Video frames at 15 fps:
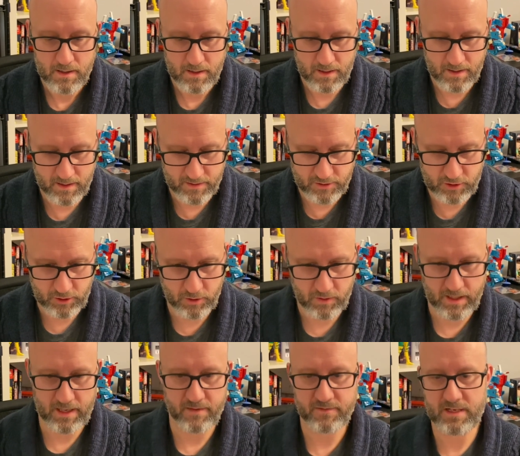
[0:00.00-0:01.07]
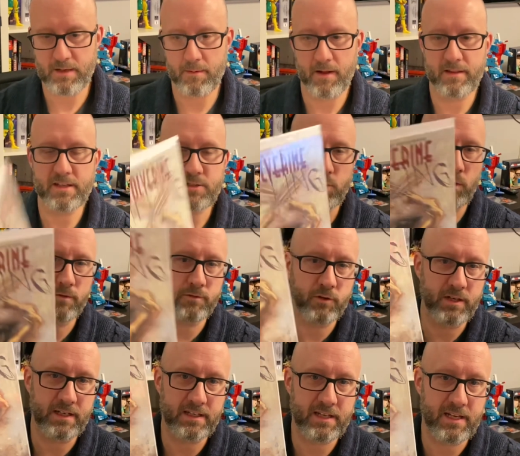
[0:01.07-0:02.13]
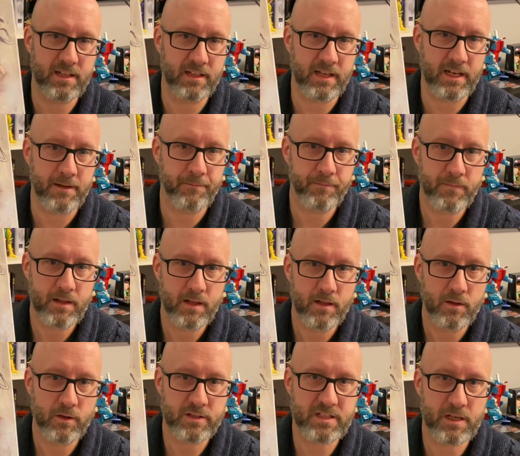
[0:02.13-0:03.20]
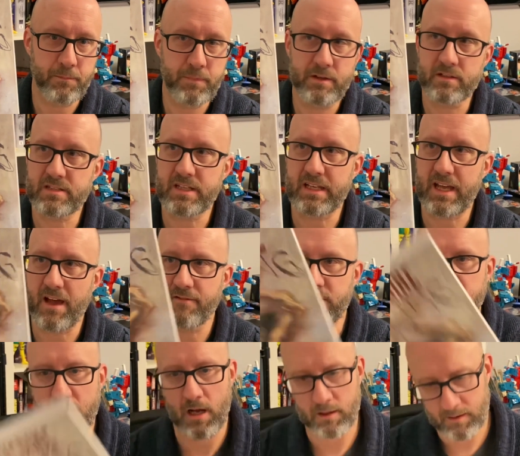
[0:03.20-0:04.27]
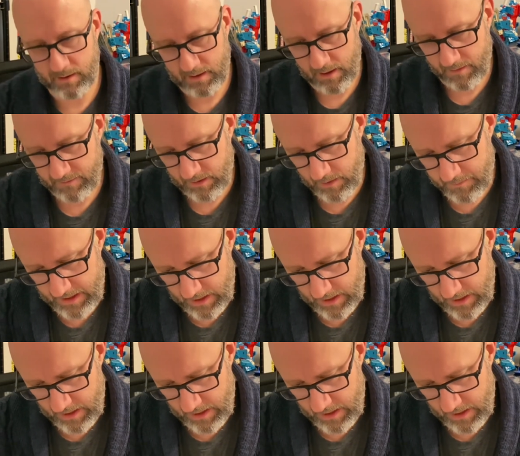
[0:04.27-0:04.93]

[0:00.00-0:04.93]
is your creative team on this. Wolverine Killing. Looks like a Bill Sienkiewicz cover. Let me